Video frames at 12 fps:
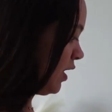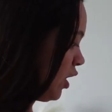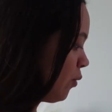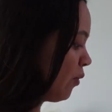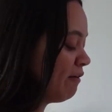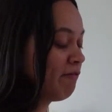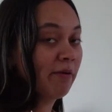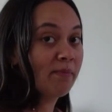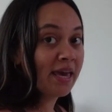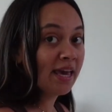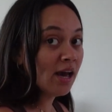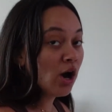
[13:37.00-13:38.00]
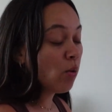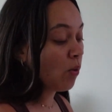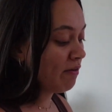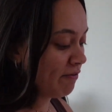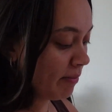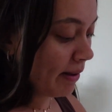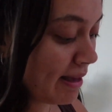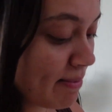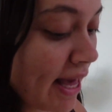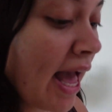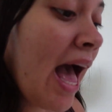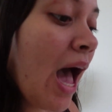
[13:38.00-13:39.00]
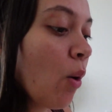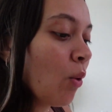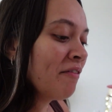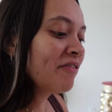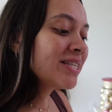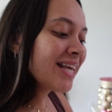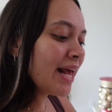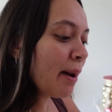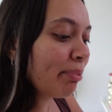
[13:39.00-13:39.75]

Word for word: one for me, one for baby, and one for Cena